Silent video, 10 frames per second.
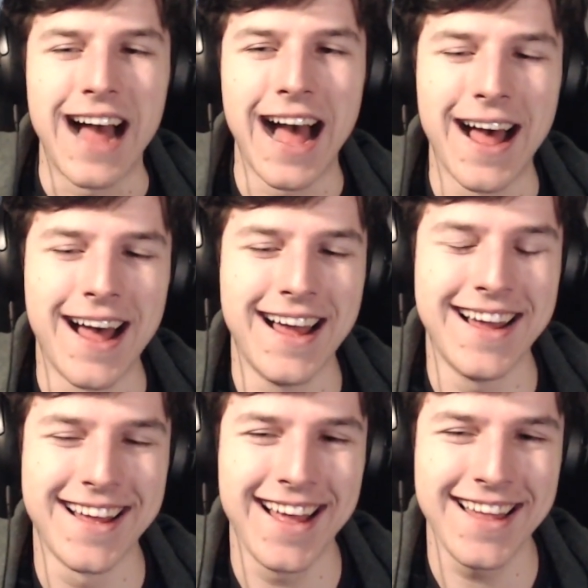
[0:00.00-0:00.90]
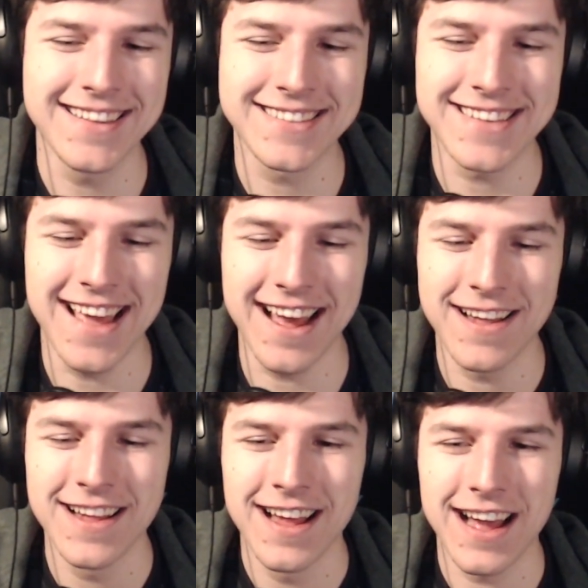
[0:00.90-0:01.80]
And
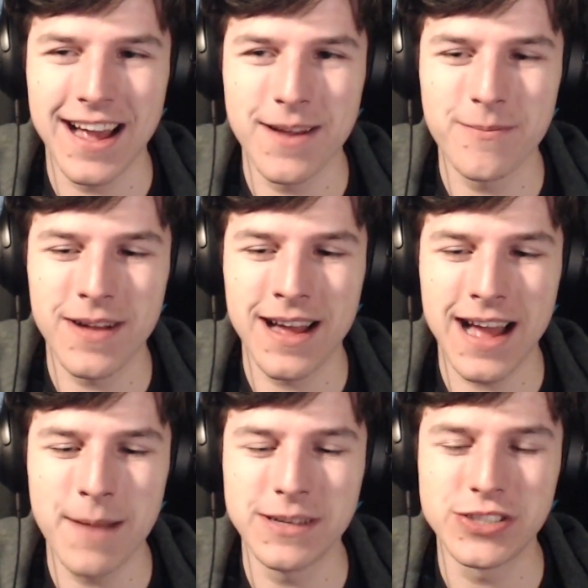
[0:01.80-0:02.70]
yeah, I'm